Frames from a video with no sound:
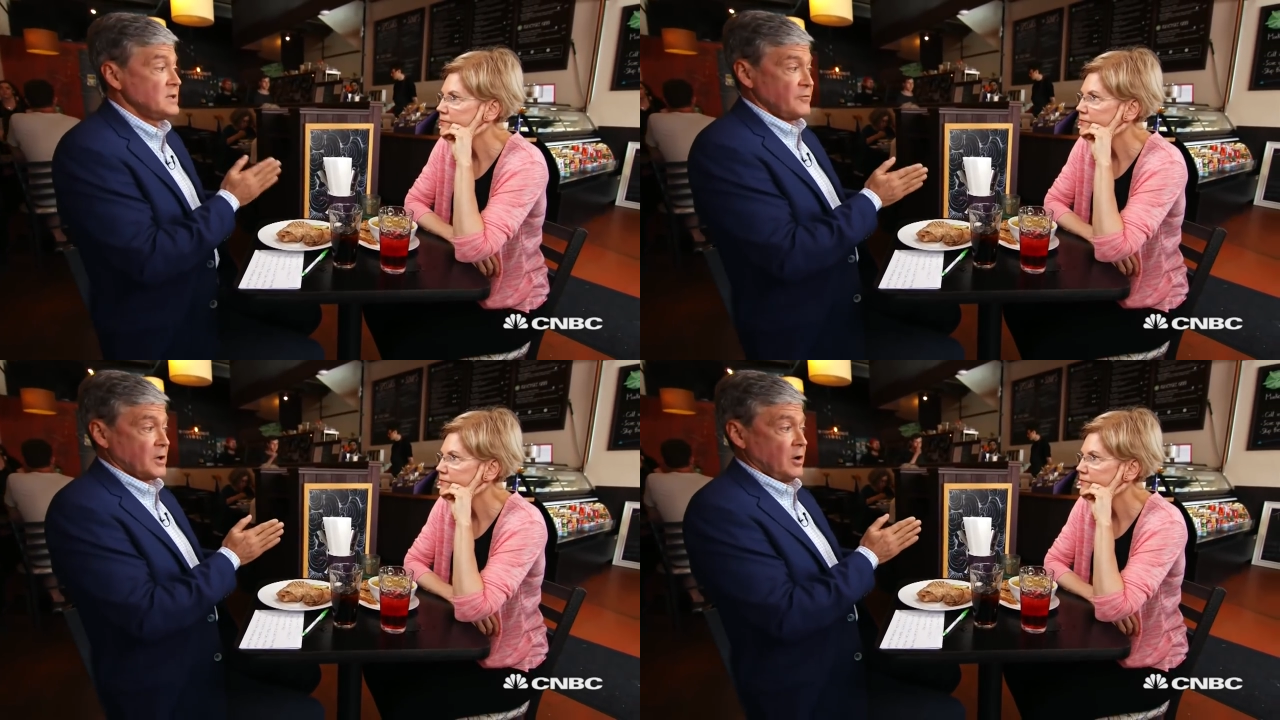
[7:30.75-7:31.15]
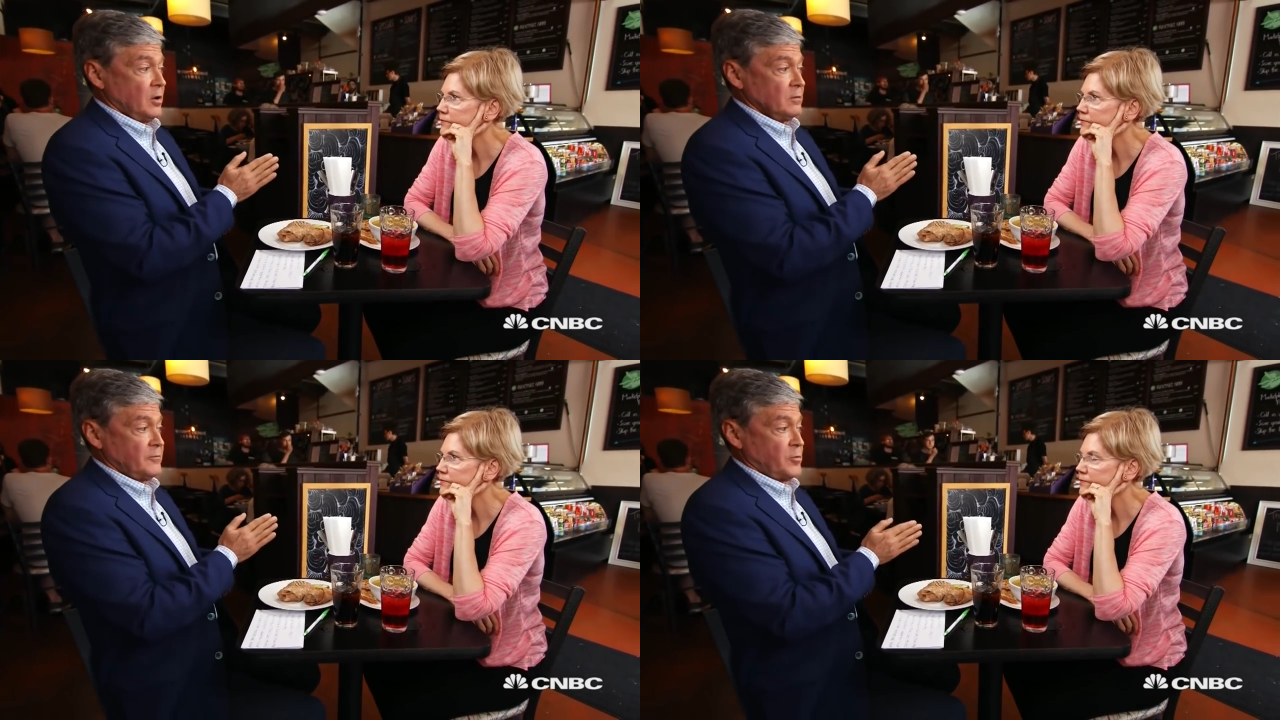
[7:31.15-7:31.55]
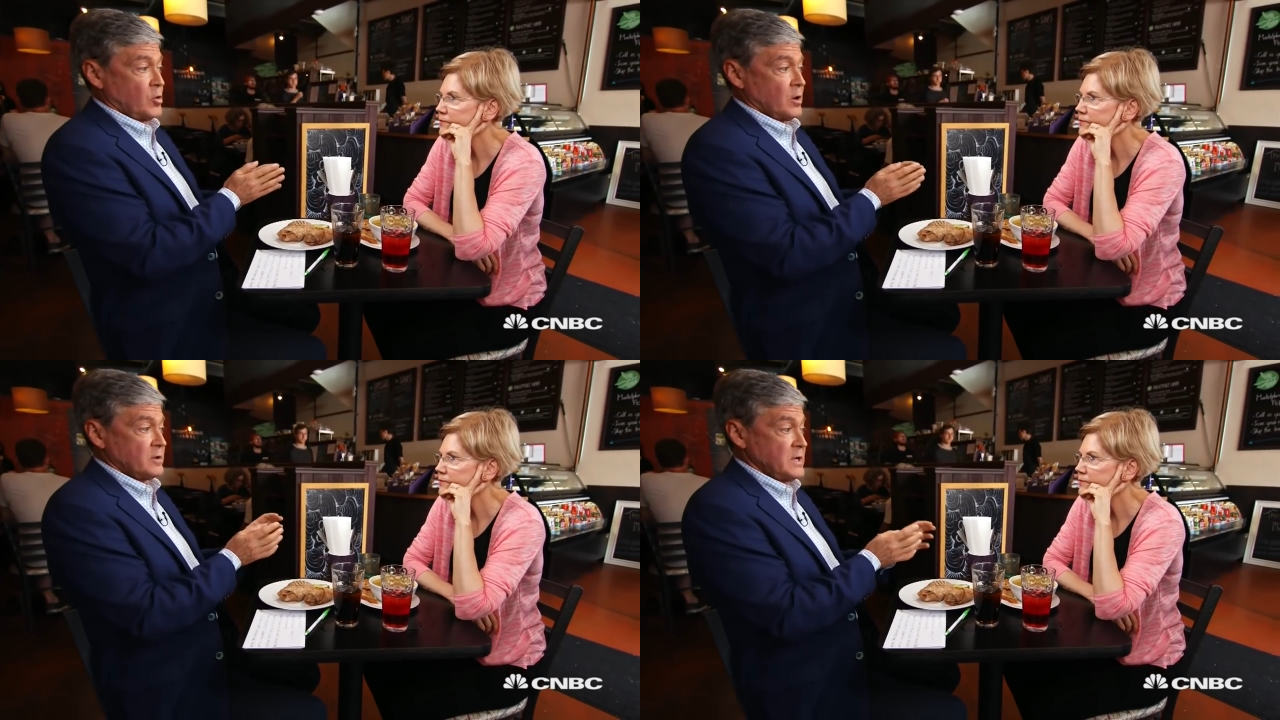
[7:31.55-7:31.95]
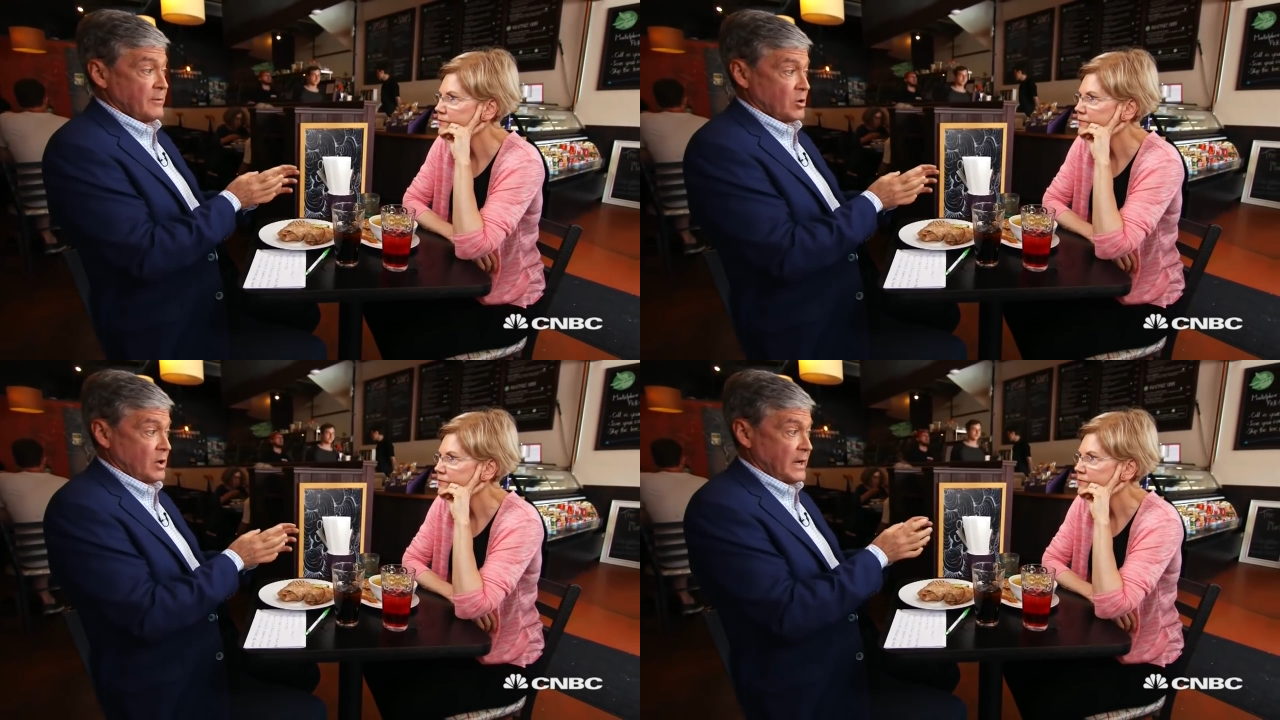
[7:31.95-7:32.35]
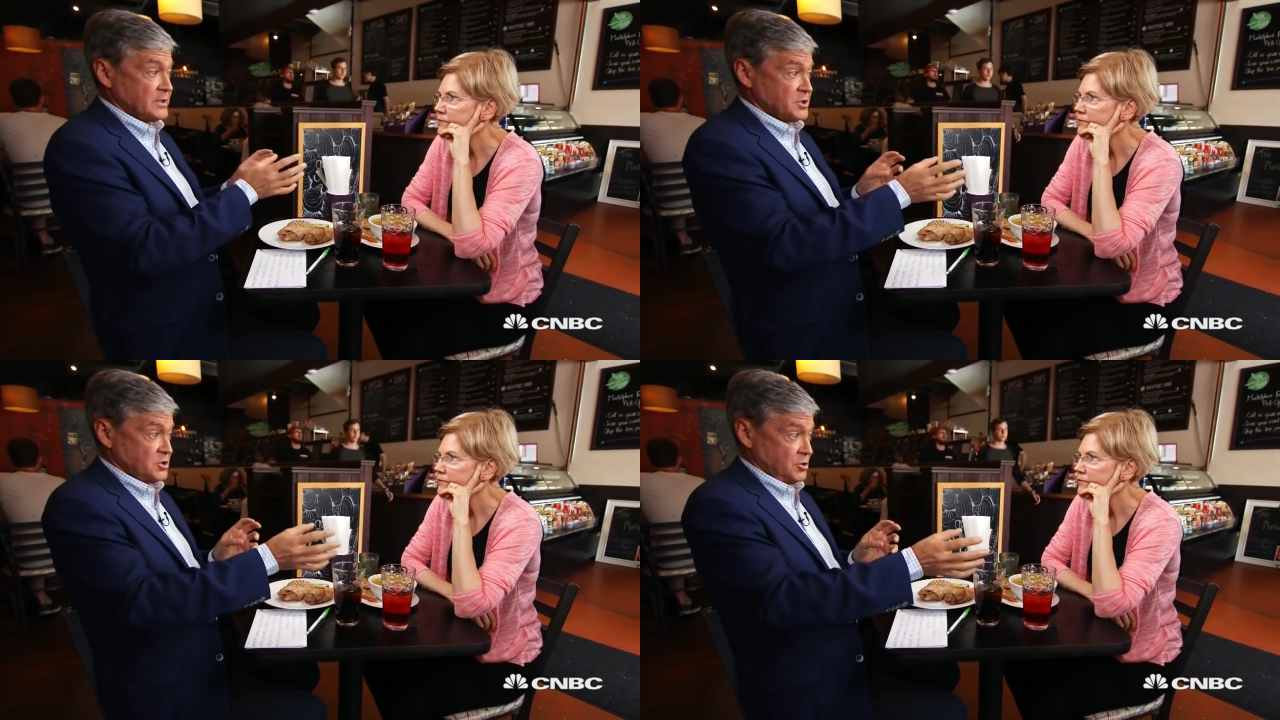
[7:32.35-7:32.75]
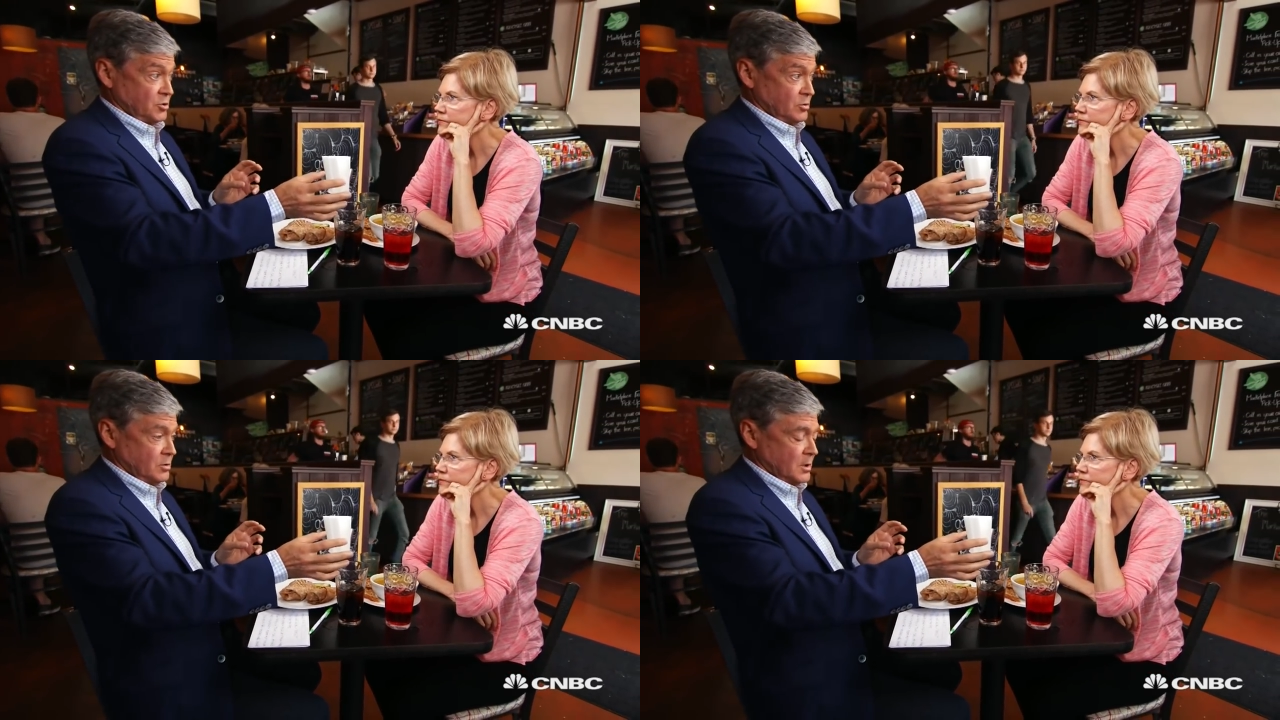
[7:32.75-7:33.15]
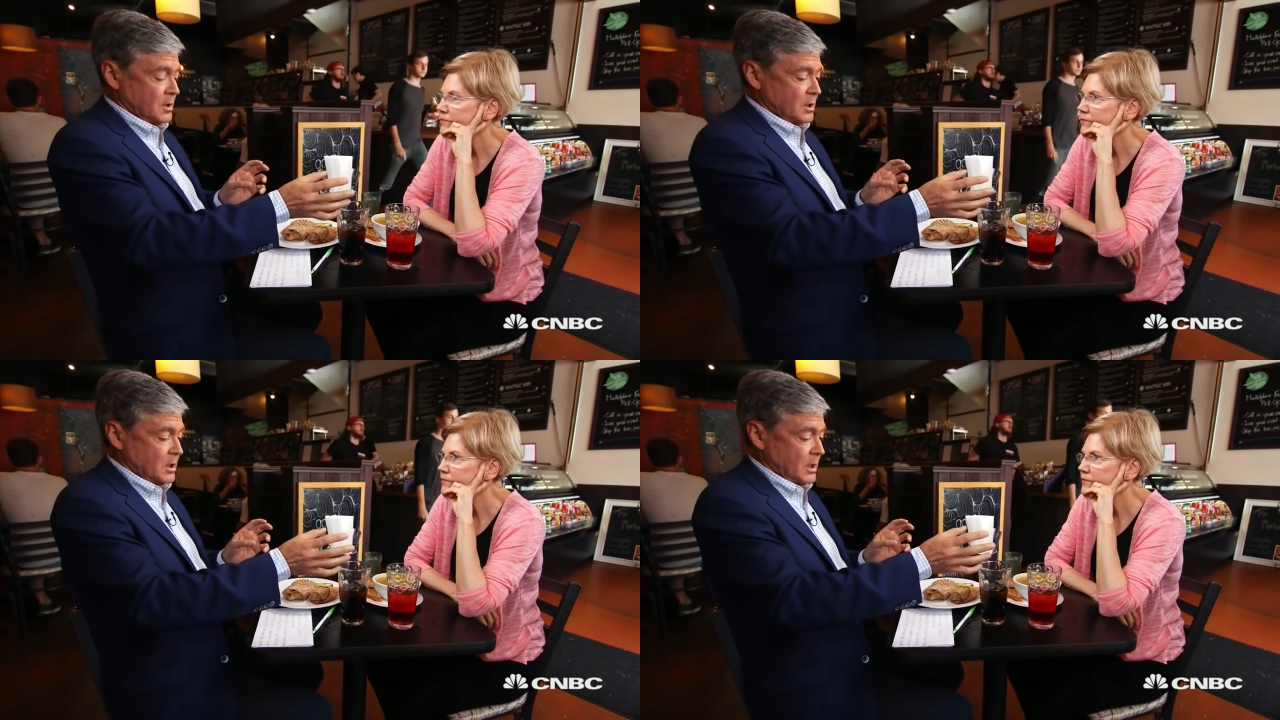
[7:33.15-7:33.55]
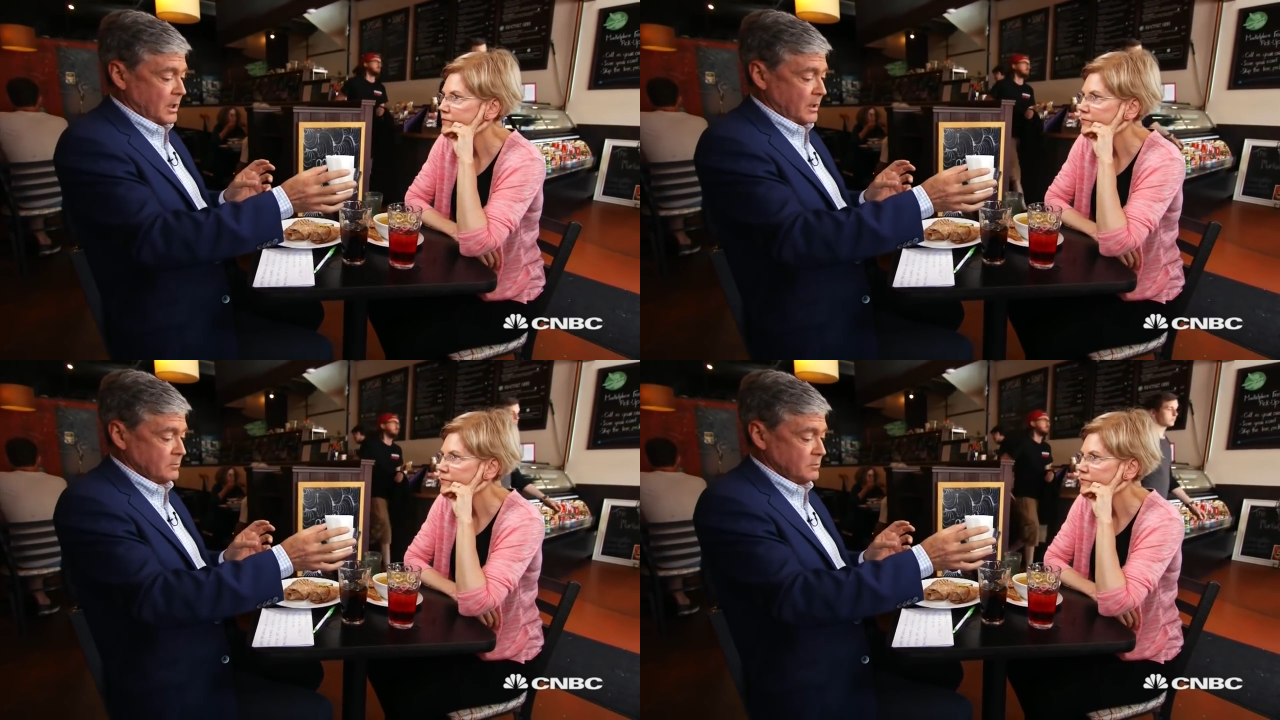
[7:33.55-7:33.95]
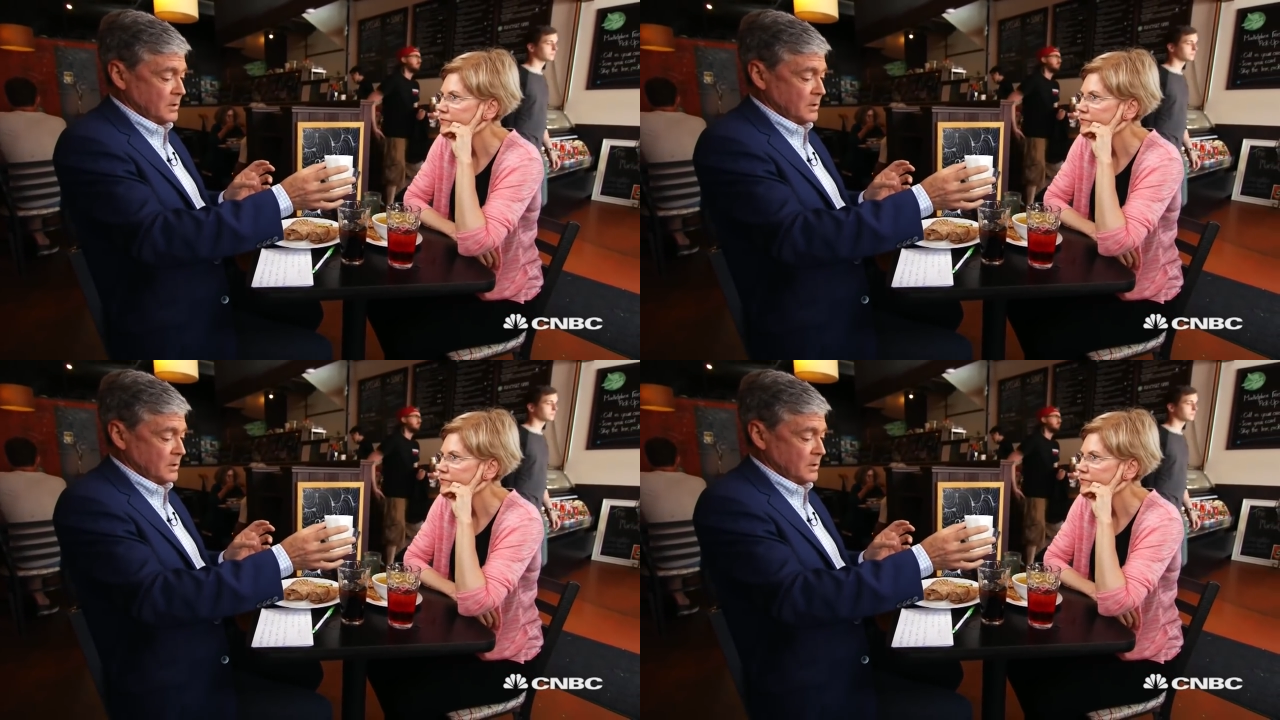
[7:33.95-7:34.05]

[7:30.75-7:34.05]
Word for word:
Speaker 1: it difficult for Democrats to uh,